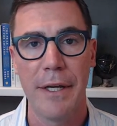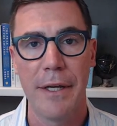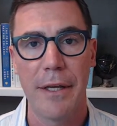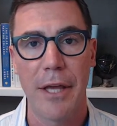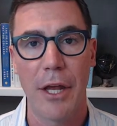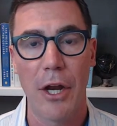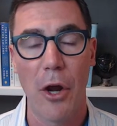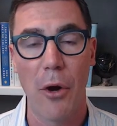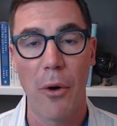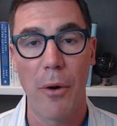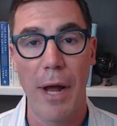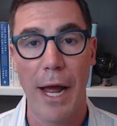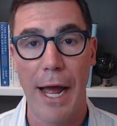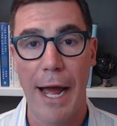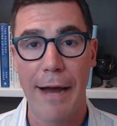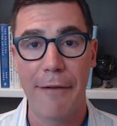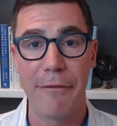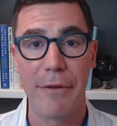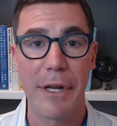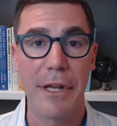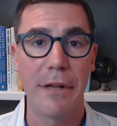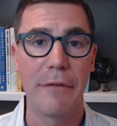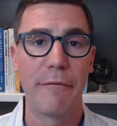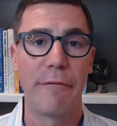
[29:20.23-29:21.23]
you know
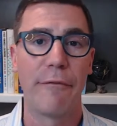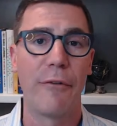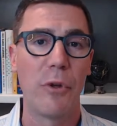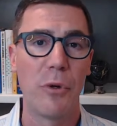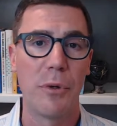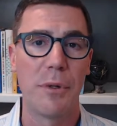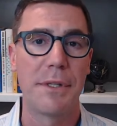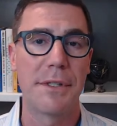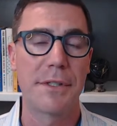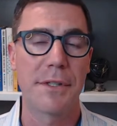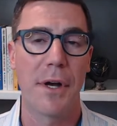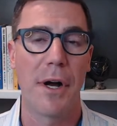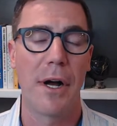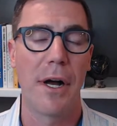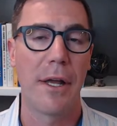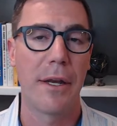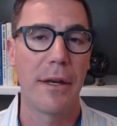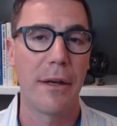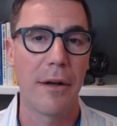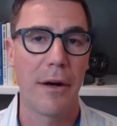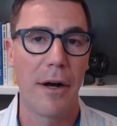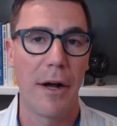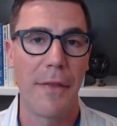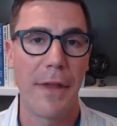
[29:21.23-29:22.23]
have an influence
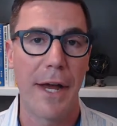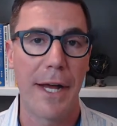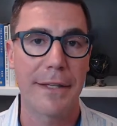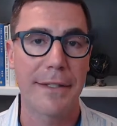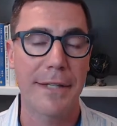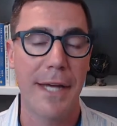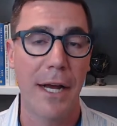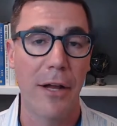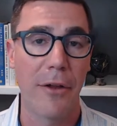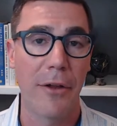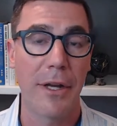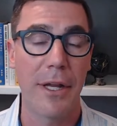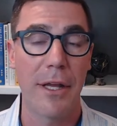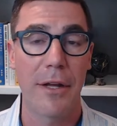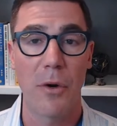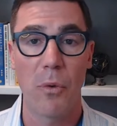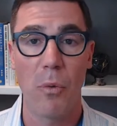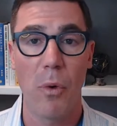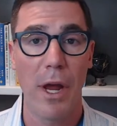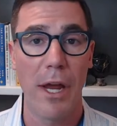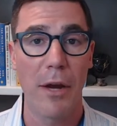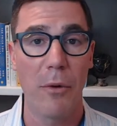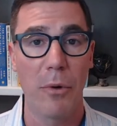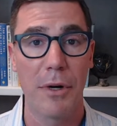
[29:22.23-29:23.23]
on on that talent in a
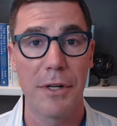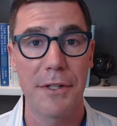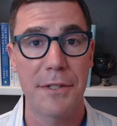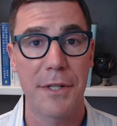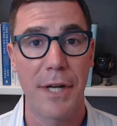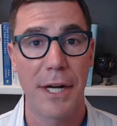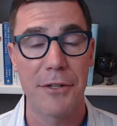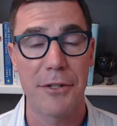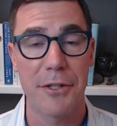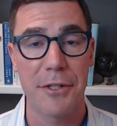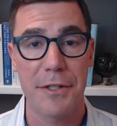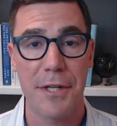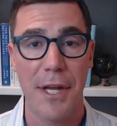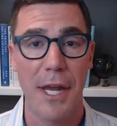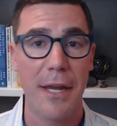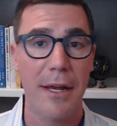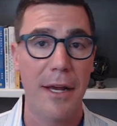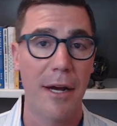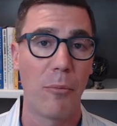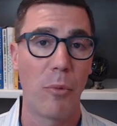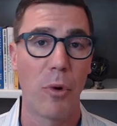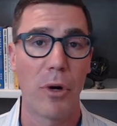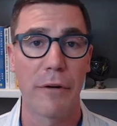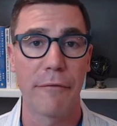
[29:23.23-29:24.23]
way where it's not just hey
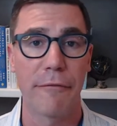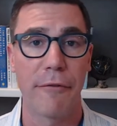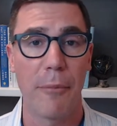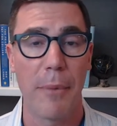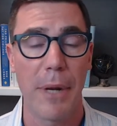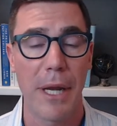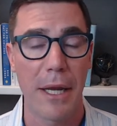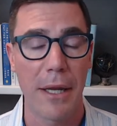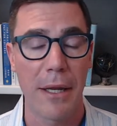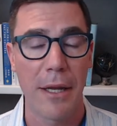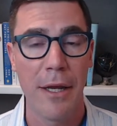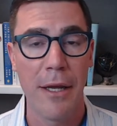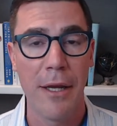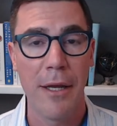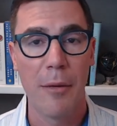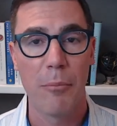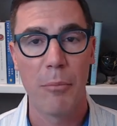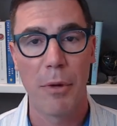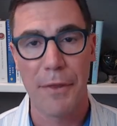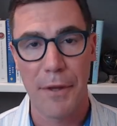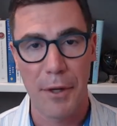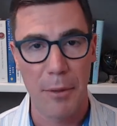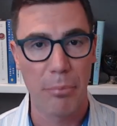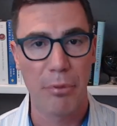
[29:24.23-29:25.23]
come work for me
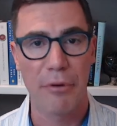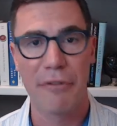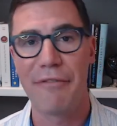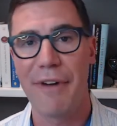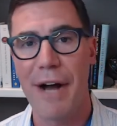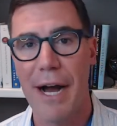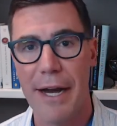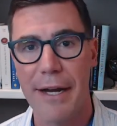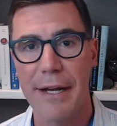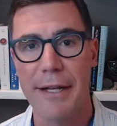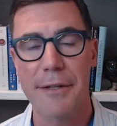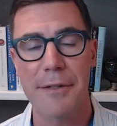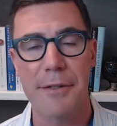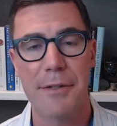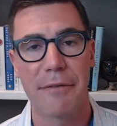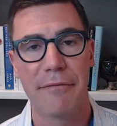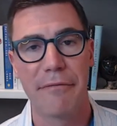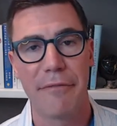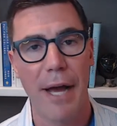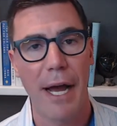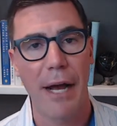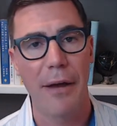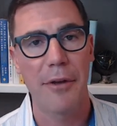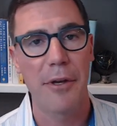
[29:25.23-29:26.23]
but they're providing
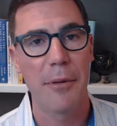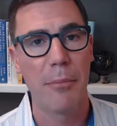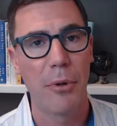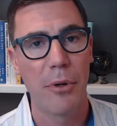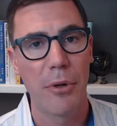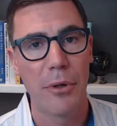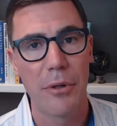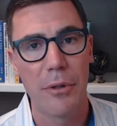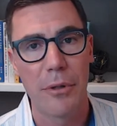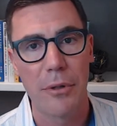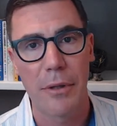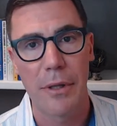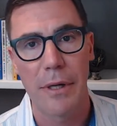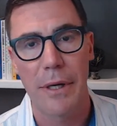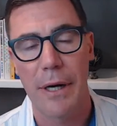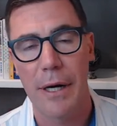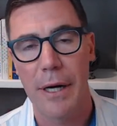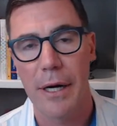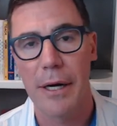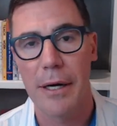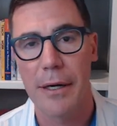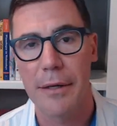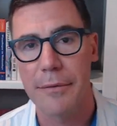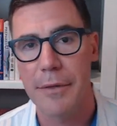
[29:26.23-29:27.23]
some valuable
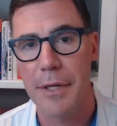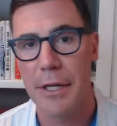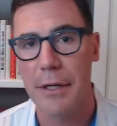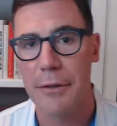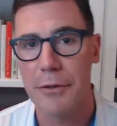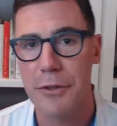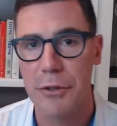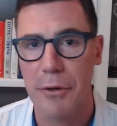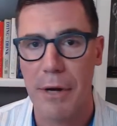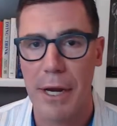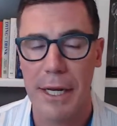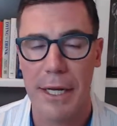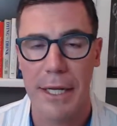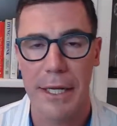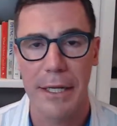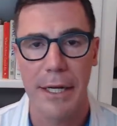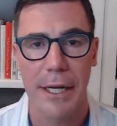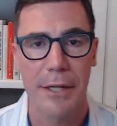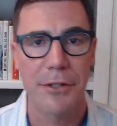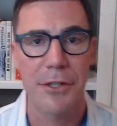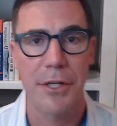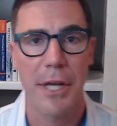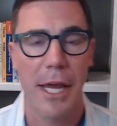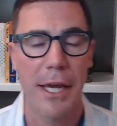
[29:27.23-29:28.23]
uh, you know training and
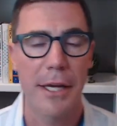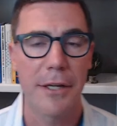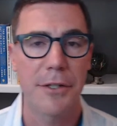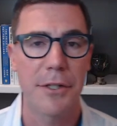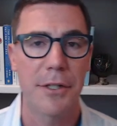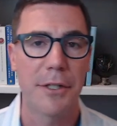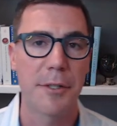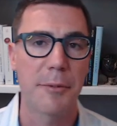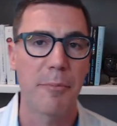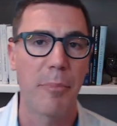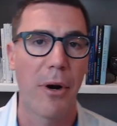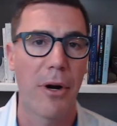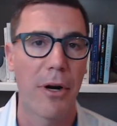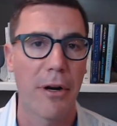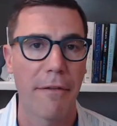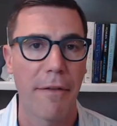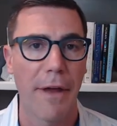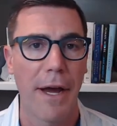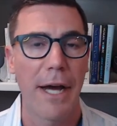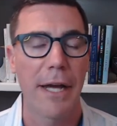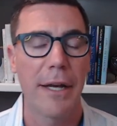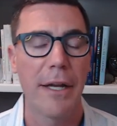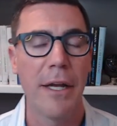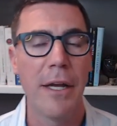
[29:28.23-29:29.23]
education as part of
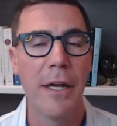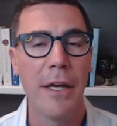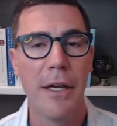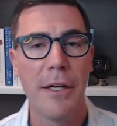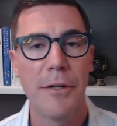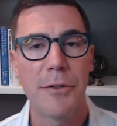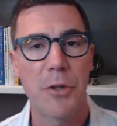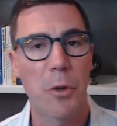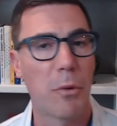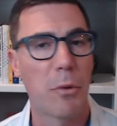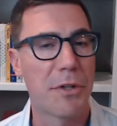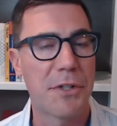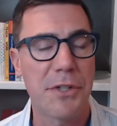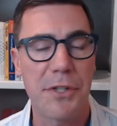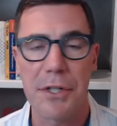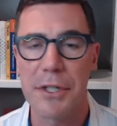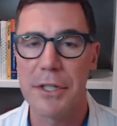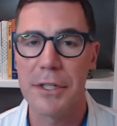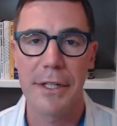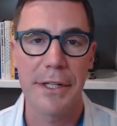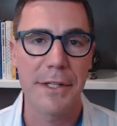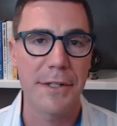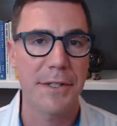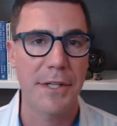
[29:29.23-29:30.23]
that so we're
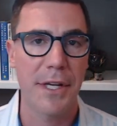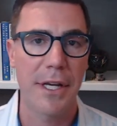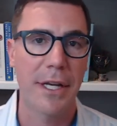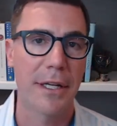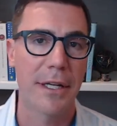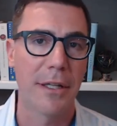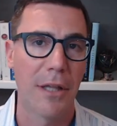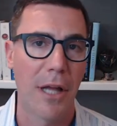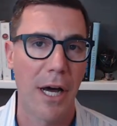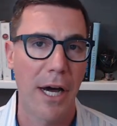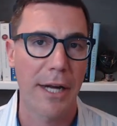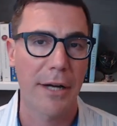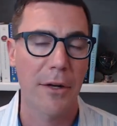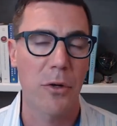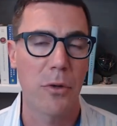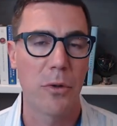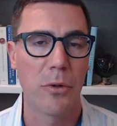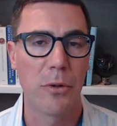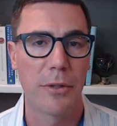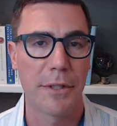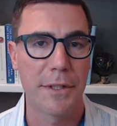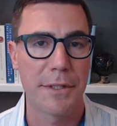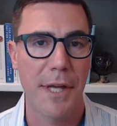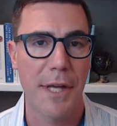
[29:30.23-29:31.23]
certainly seeing a lot of
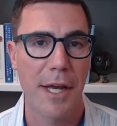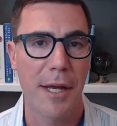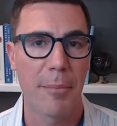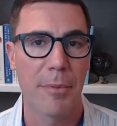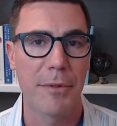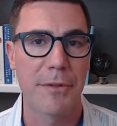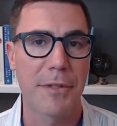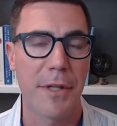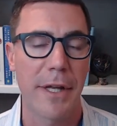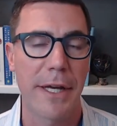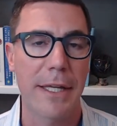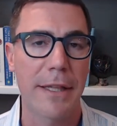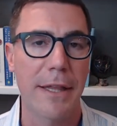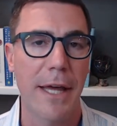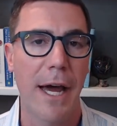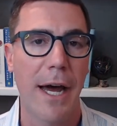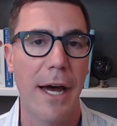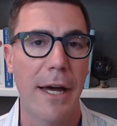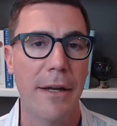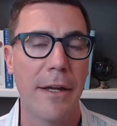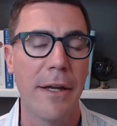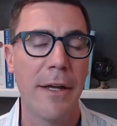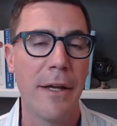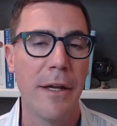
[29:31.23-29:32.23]
cool examples like
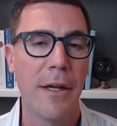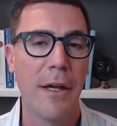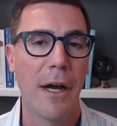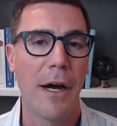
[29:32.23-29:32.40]
that.